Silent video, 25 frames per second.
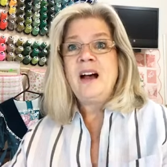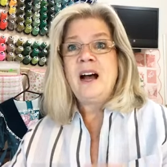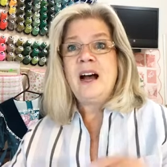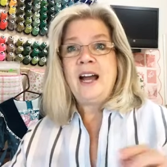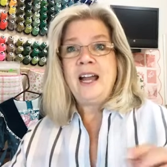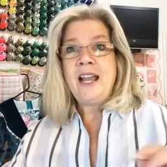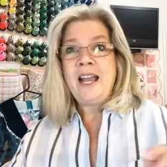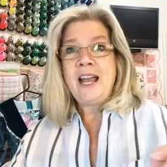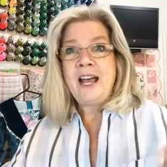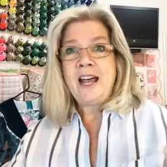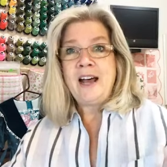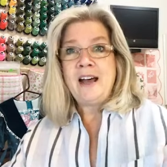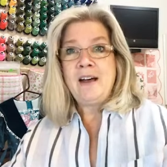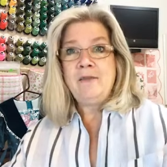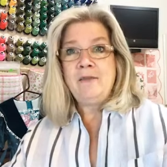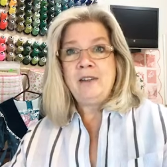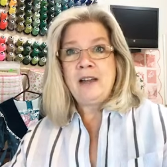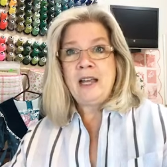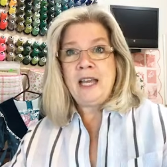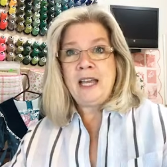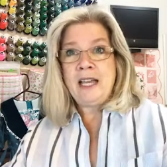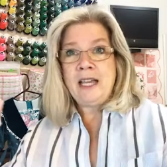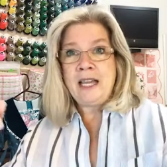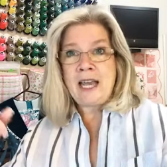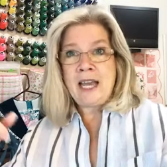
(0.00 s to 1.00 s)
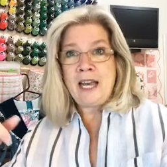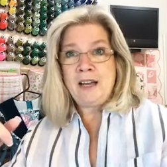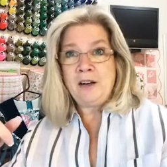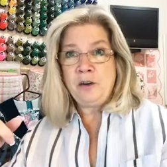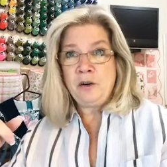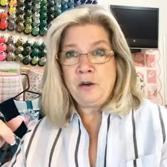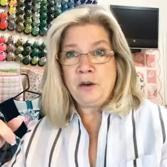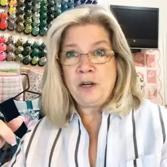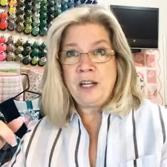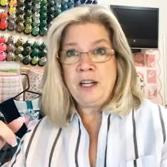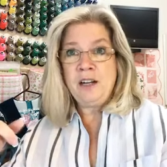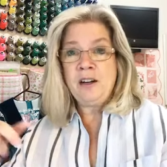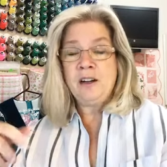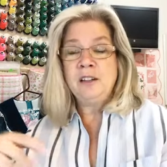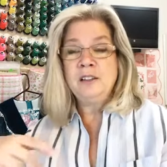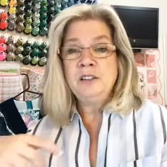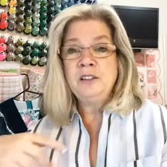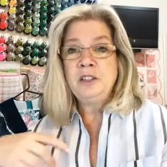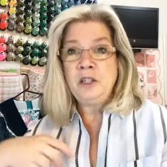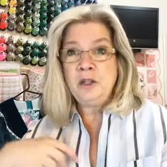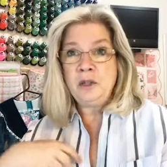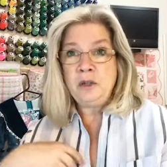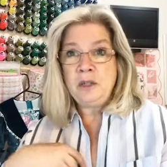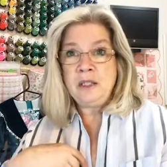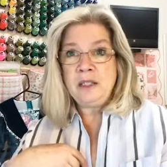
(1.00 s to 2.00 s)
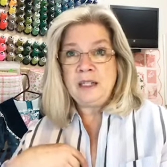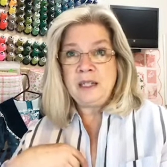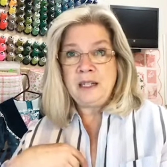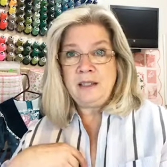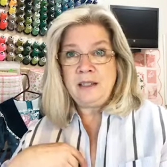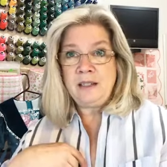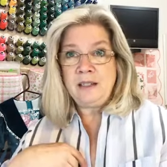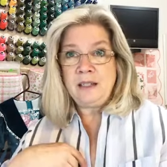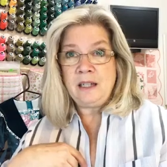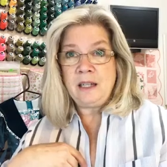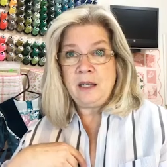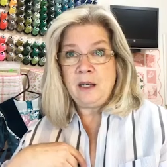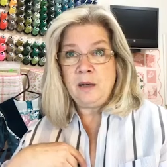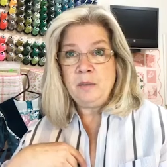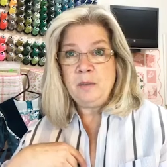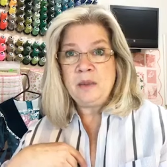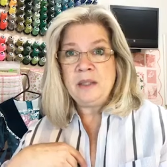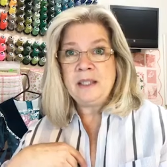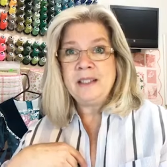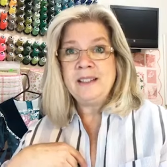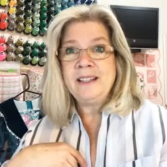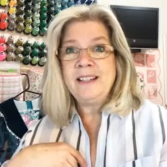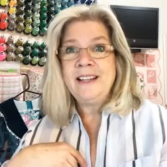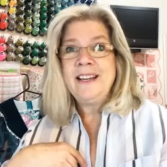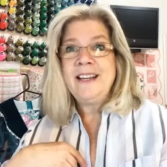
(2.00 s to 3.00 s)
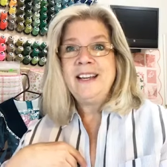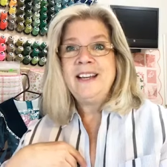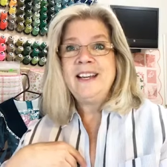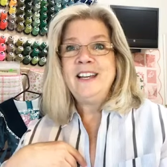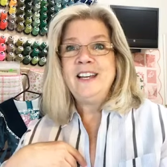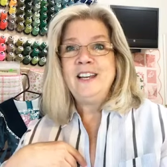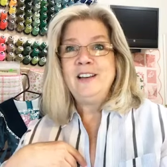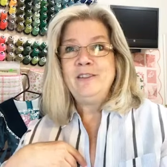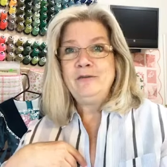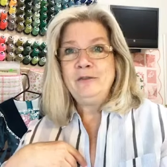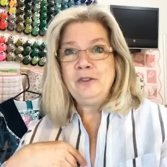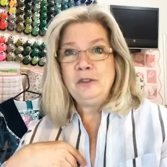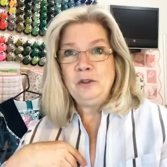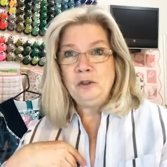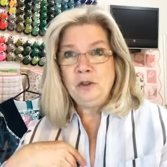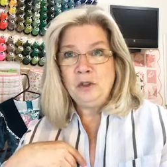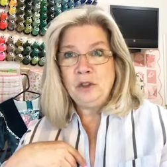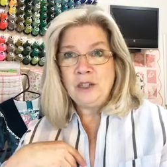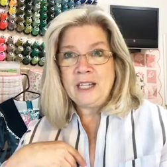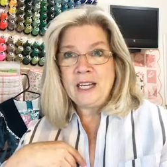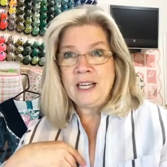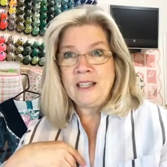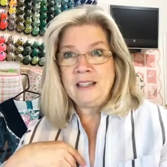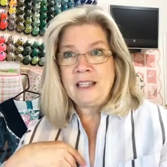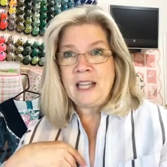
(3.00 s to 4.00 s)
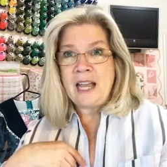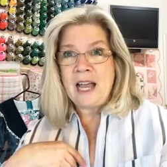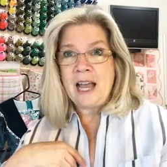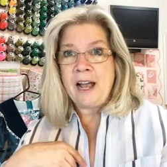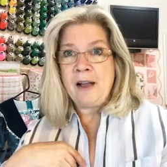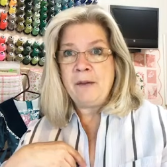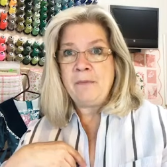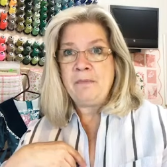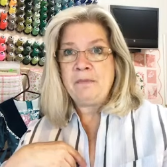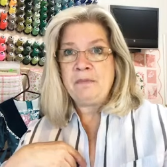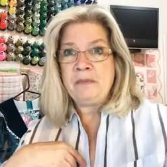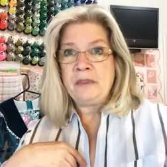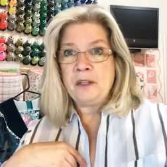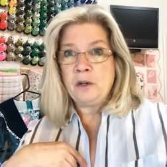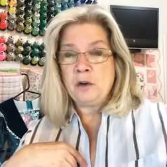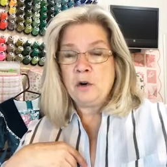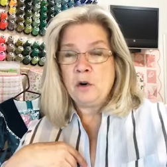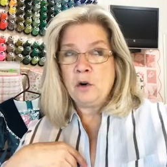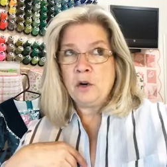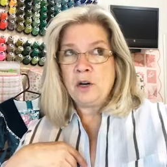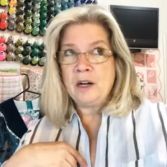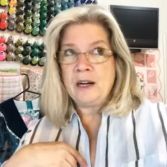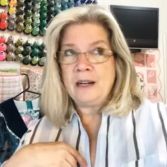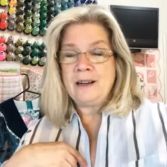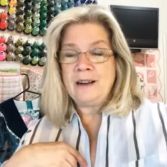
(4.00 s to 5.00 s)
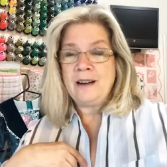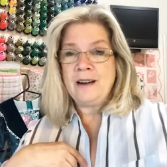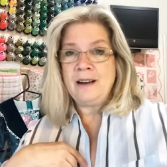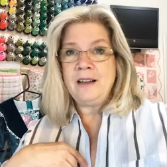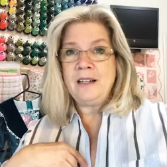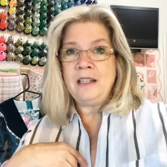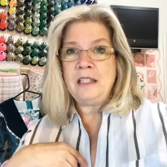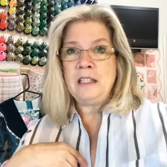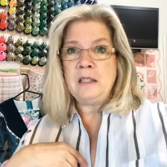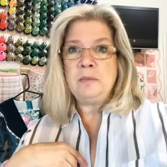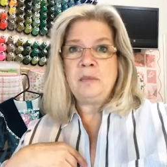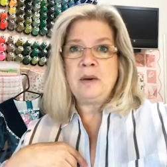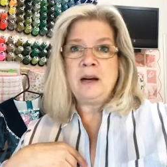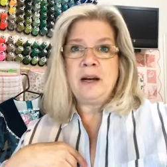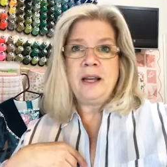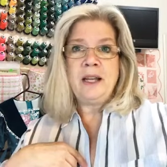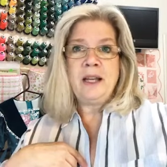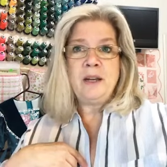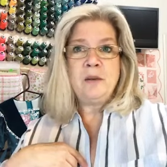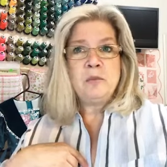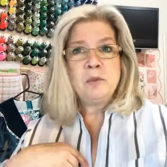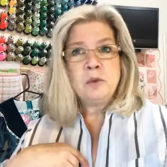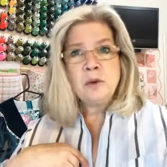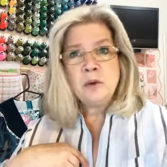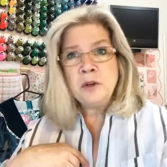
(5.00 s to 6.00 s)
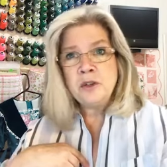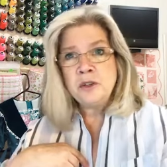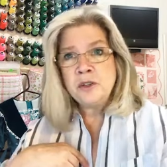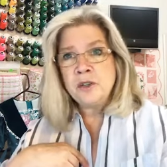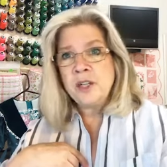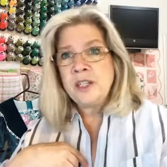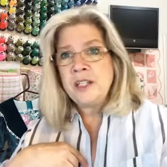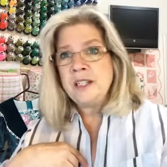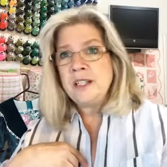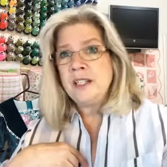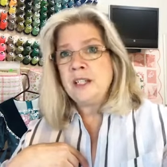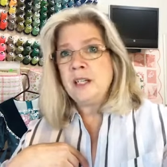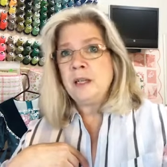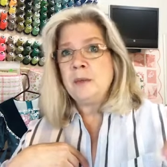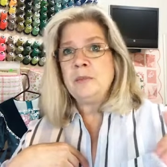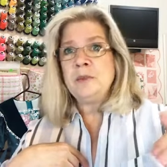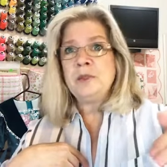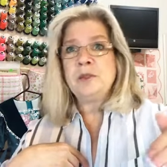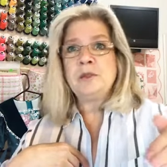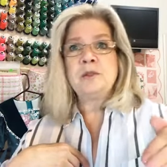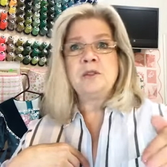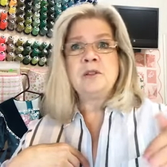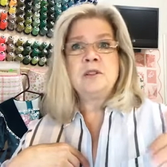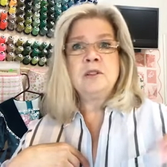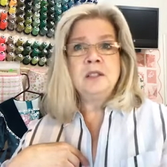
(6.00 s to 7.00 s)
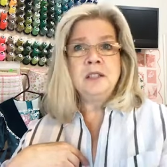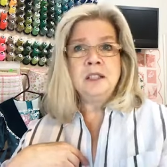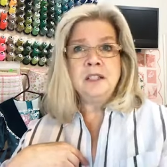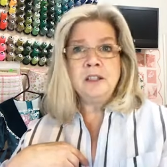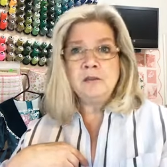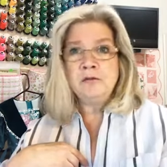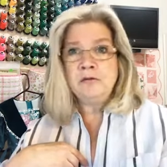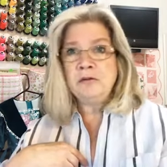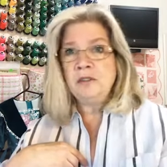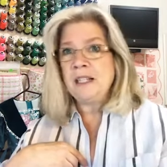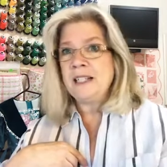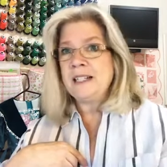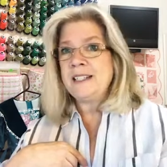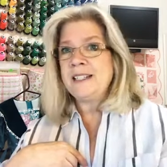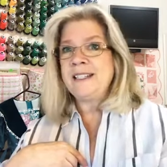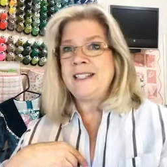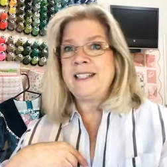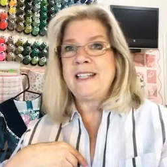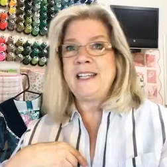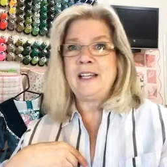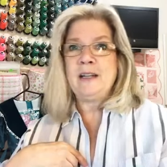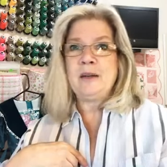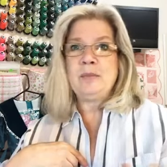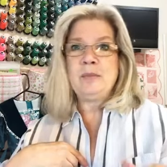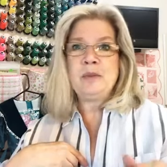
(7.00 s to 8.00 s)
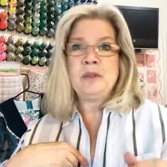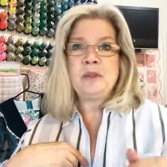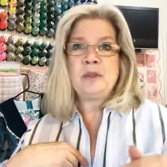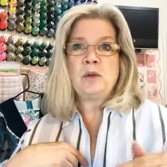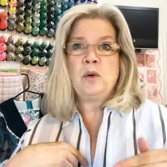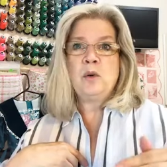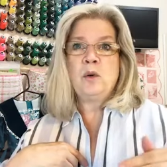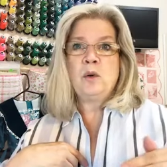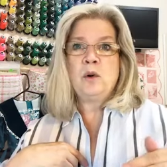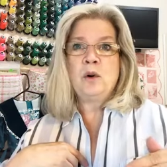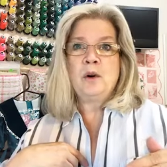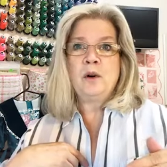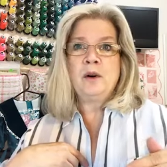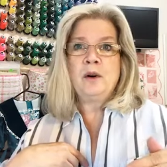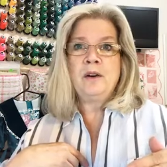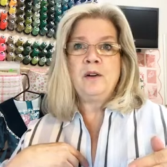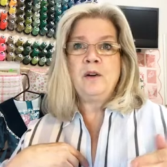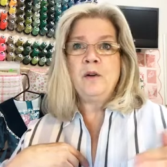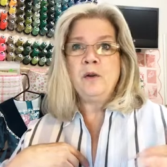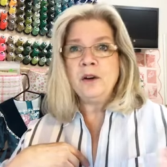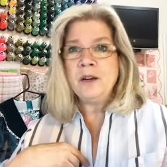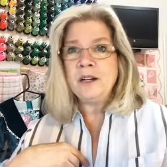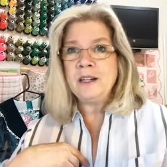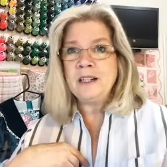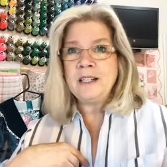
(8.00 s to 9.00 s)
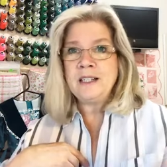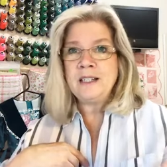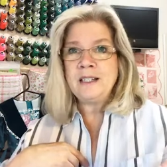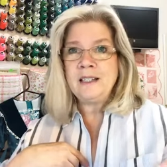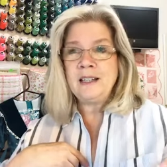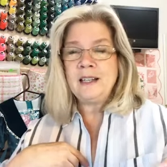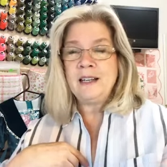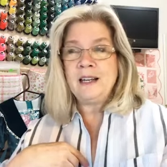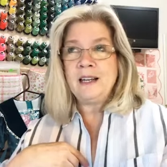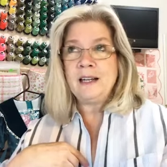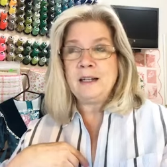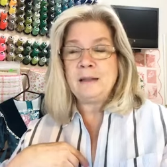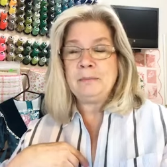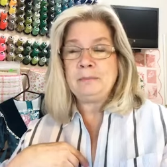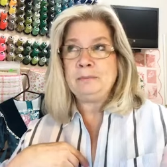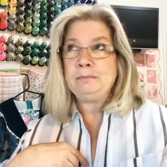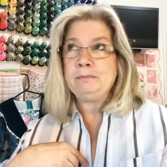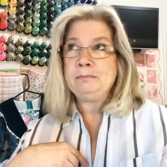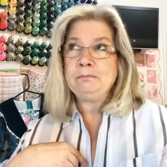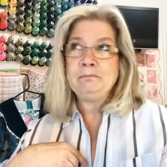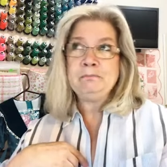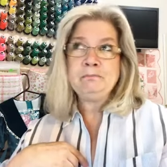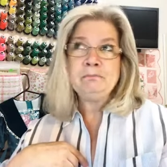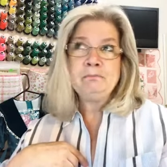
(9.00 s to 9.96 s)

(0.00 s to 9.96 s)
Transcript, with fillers: I have a category called Tuesday's Tips, if you look at that, they're organized by embroidery tips or glitter flex tips or um,